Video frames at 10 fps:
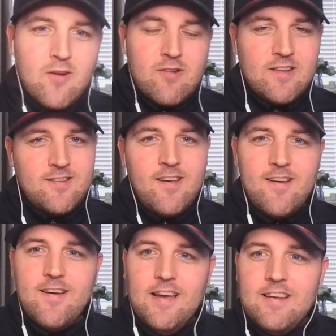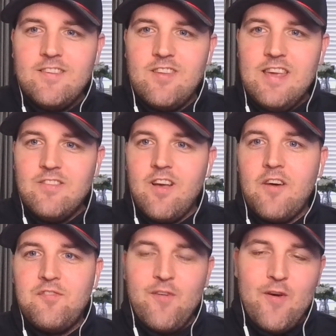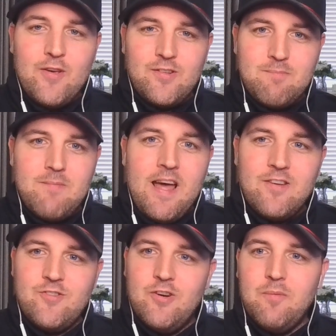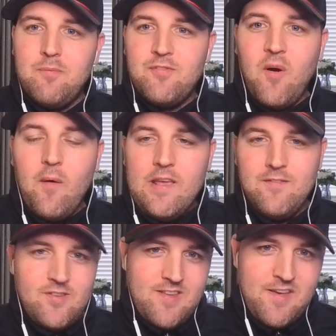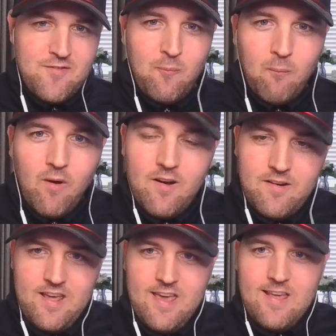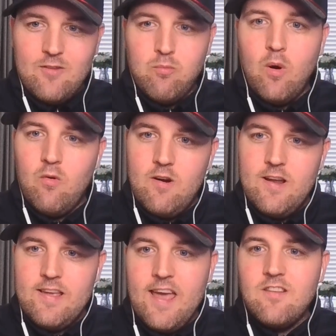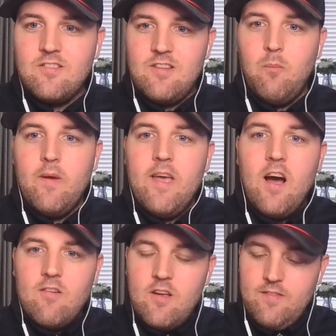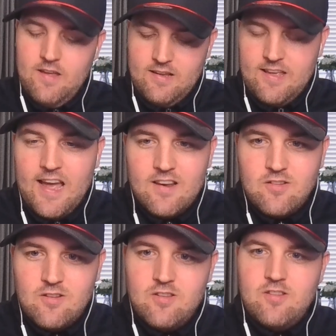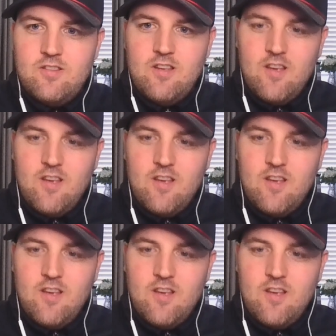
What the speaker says: return sees our first matchup. 571 is what we're against, and we are at the Kansas